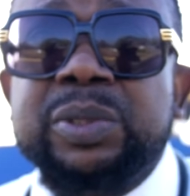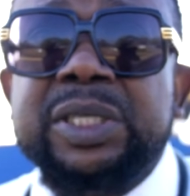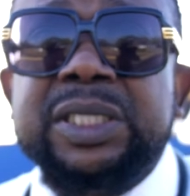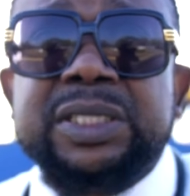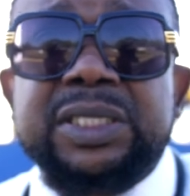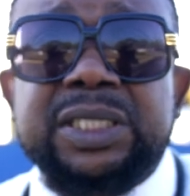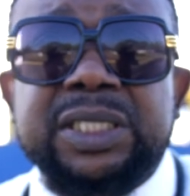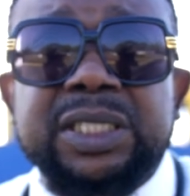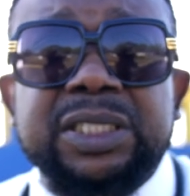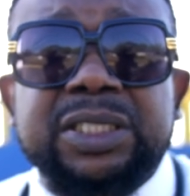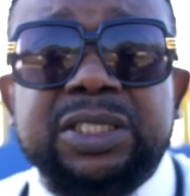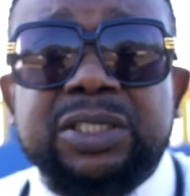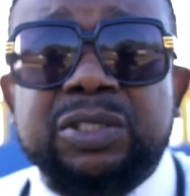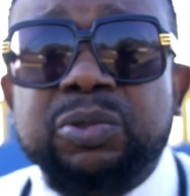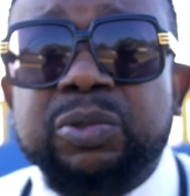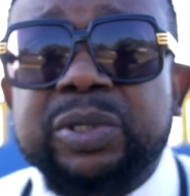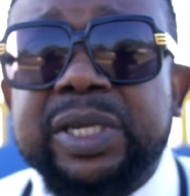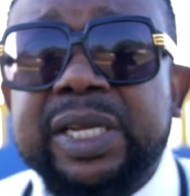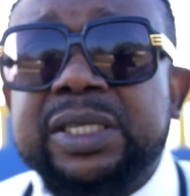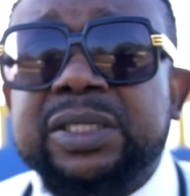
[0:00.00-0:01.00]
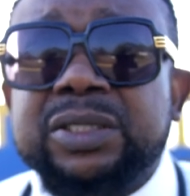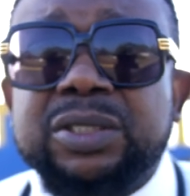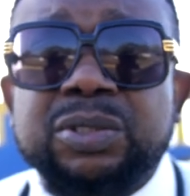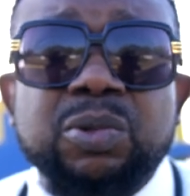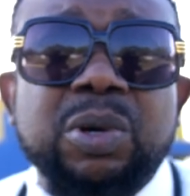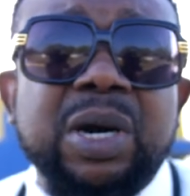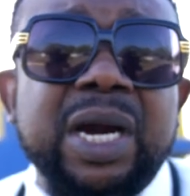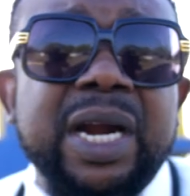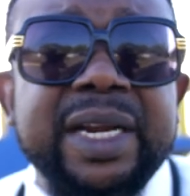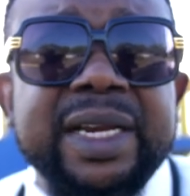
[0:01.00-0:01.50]
we see students
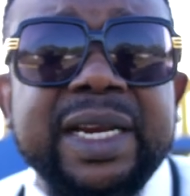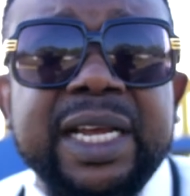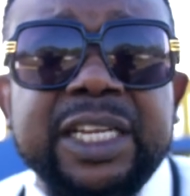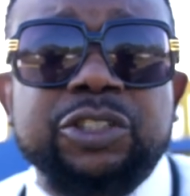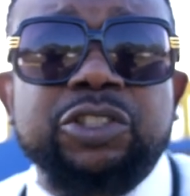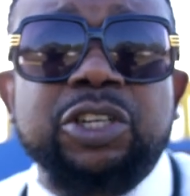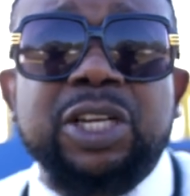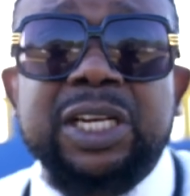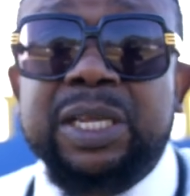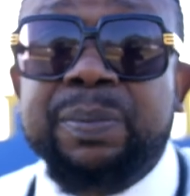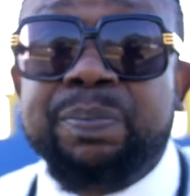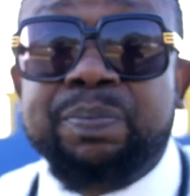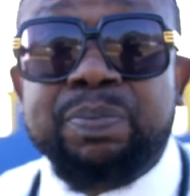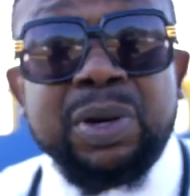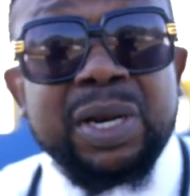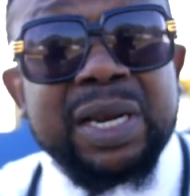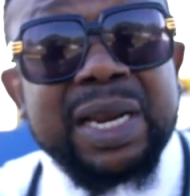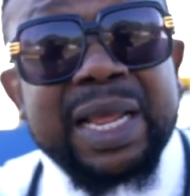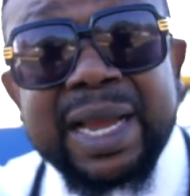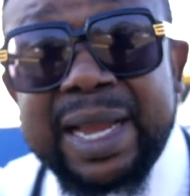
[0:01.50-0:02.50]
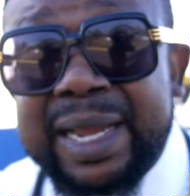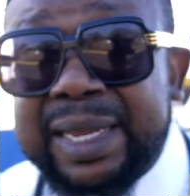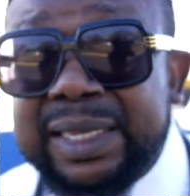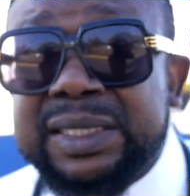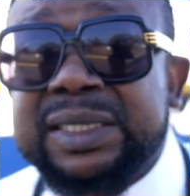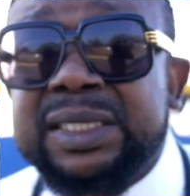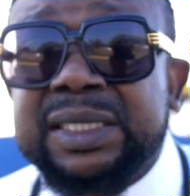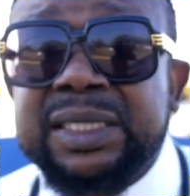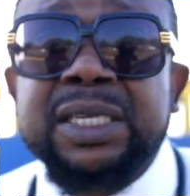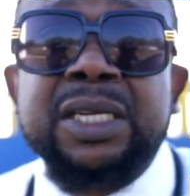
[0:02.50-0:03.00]
who are naturally polite,
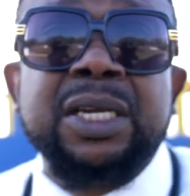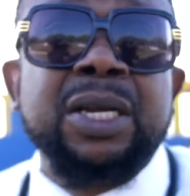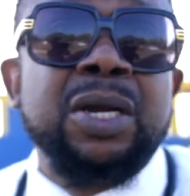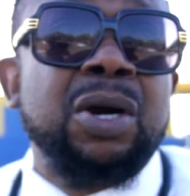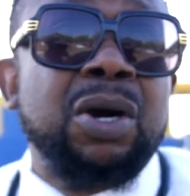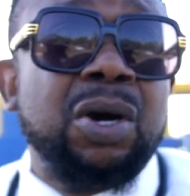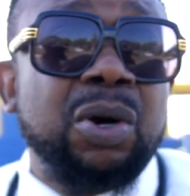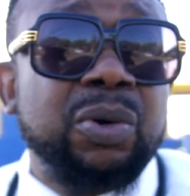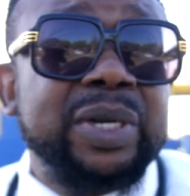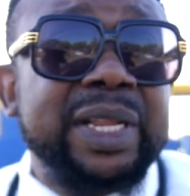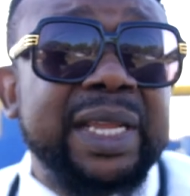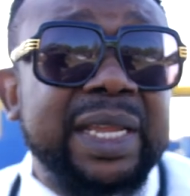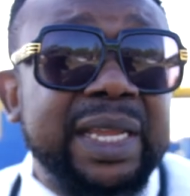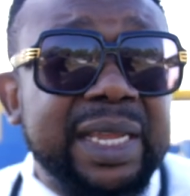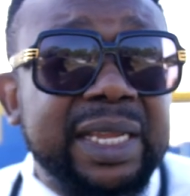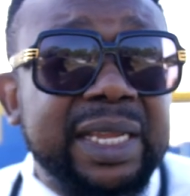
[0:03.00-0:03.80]
how they